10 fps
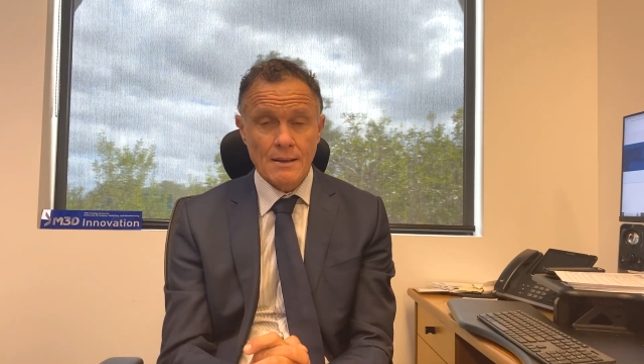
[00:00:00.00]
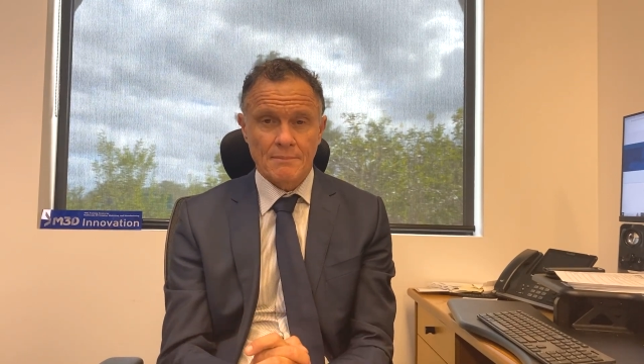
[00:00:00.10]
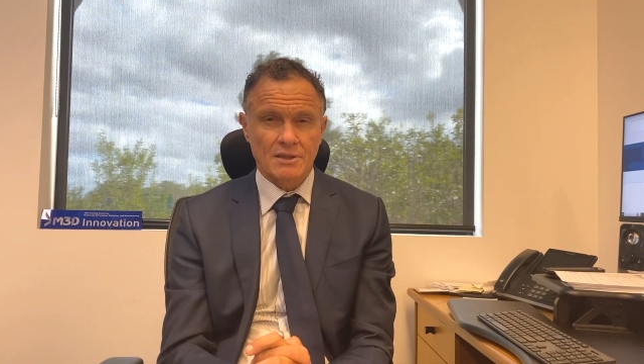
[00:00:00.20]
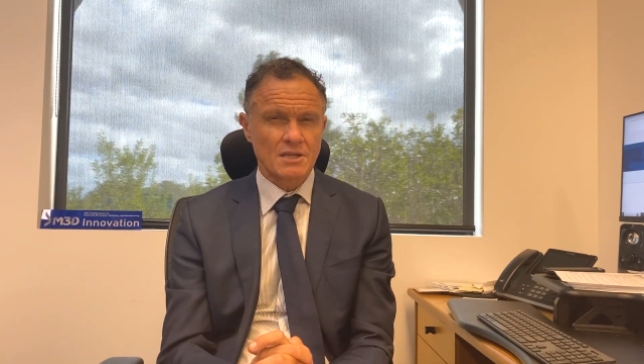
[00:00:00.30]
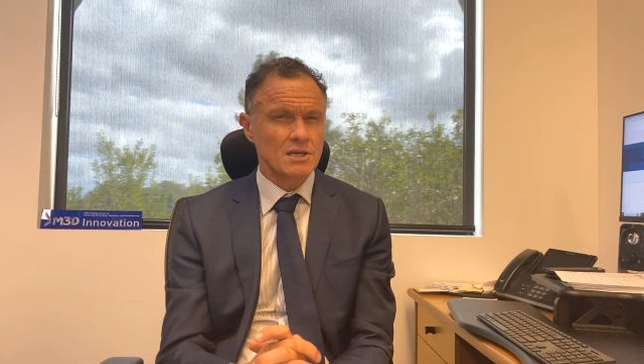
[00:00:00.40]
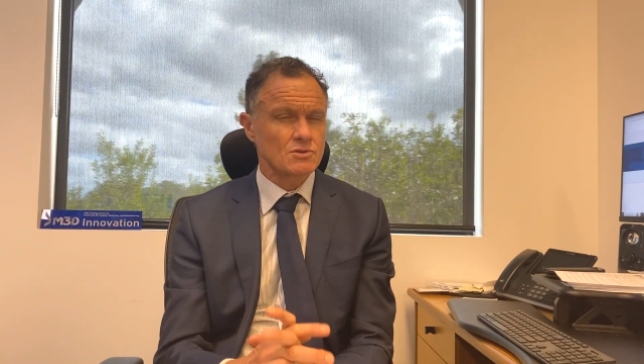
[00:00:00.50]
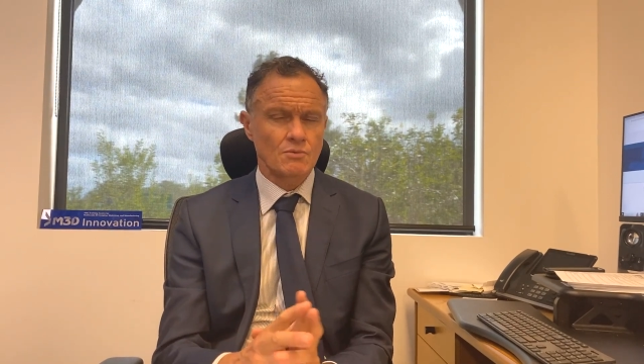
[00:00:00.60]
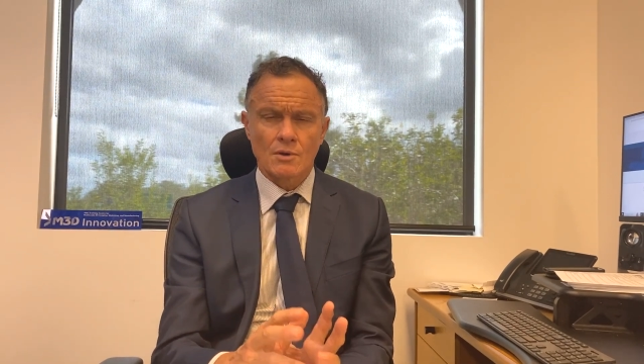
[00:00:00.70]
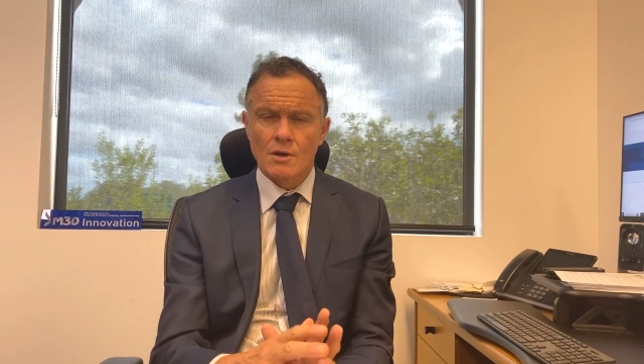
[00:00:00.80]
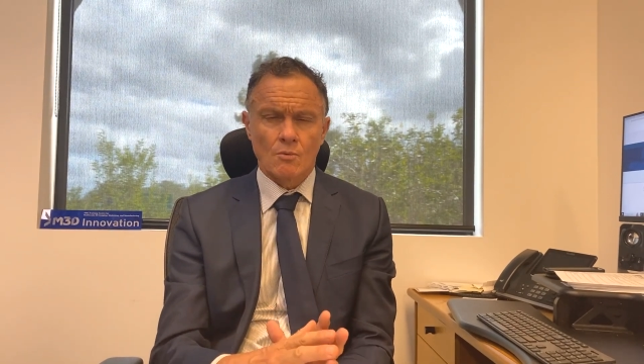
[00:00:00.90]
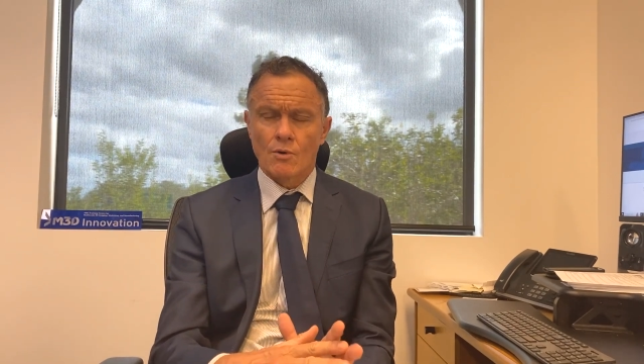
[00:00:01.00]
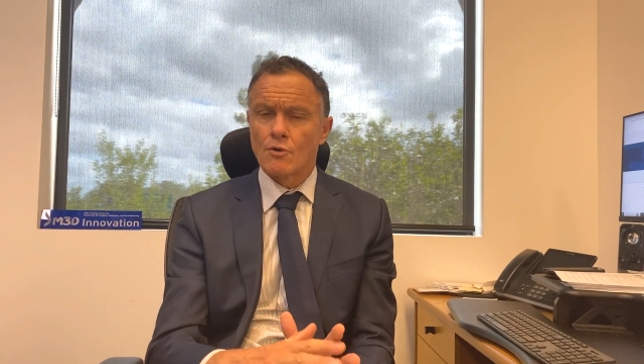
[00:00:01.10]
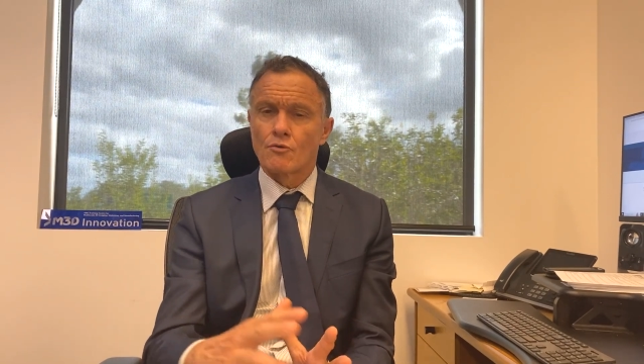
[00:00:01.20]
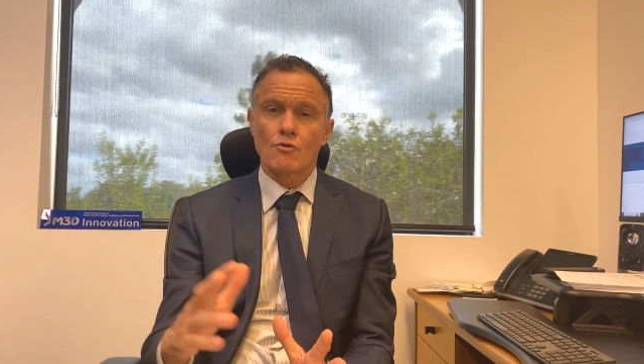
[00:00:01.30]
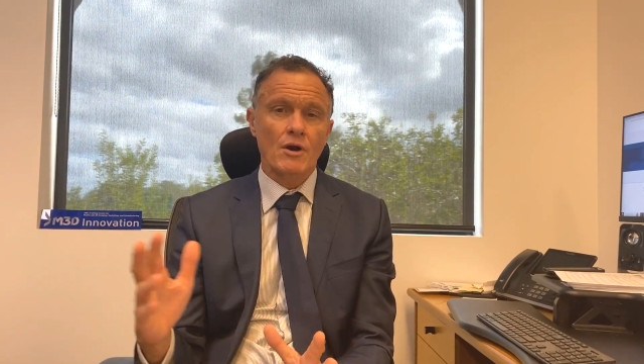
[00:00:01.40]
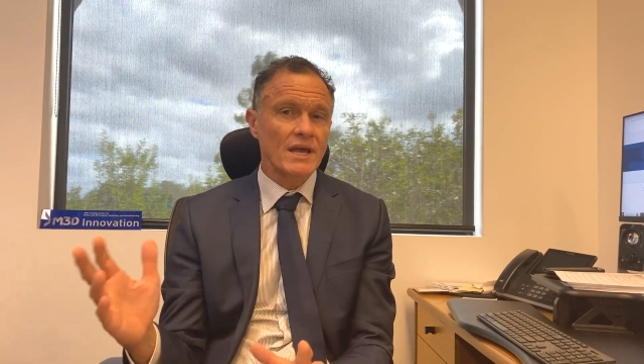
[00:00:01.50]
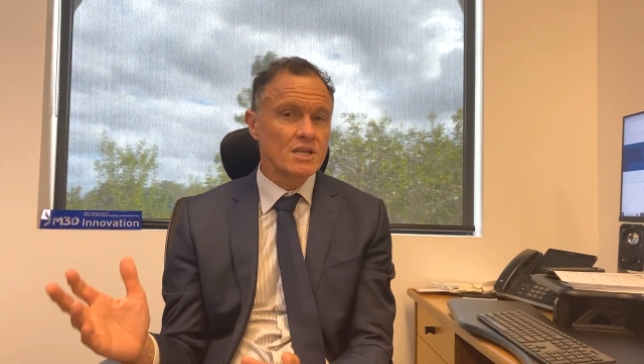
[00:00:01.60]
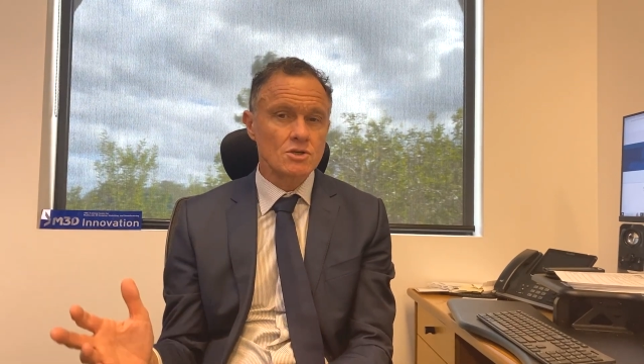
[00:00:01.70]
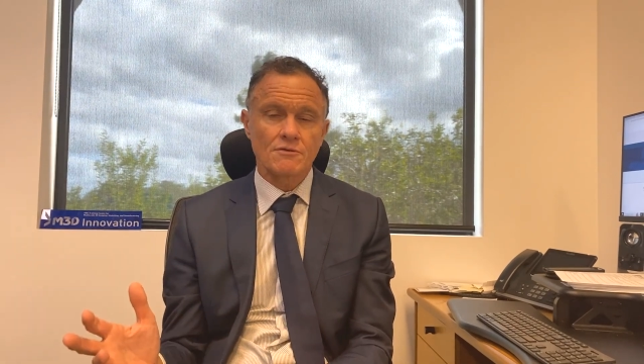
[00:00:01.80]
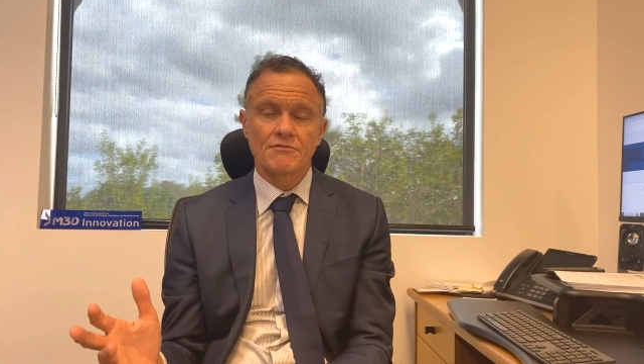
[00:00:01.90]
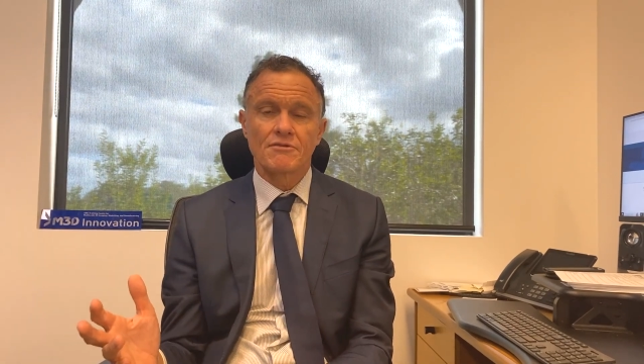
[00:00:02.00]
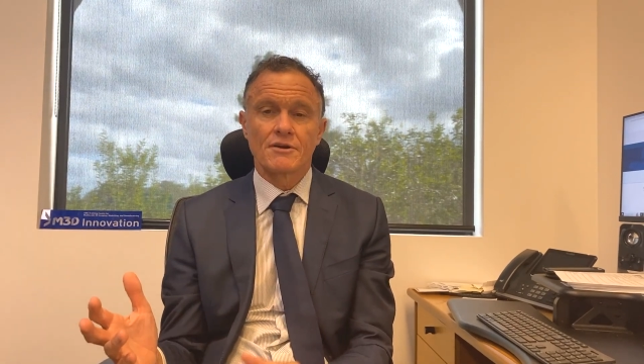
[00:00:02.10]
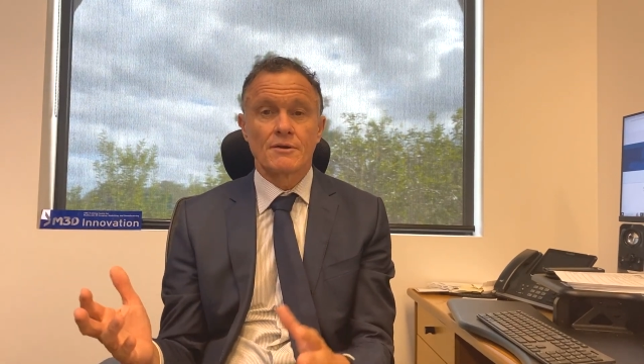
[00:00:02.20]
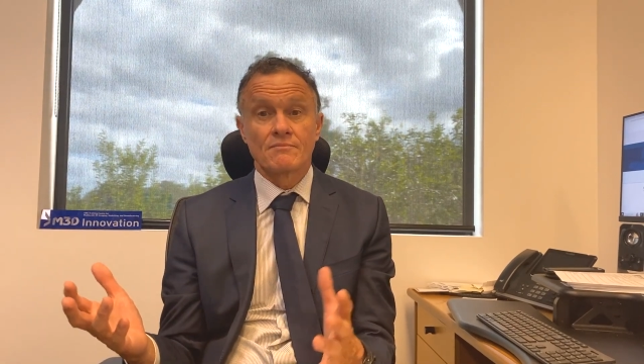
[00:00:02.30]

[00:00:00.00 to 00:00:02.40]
but these were a range of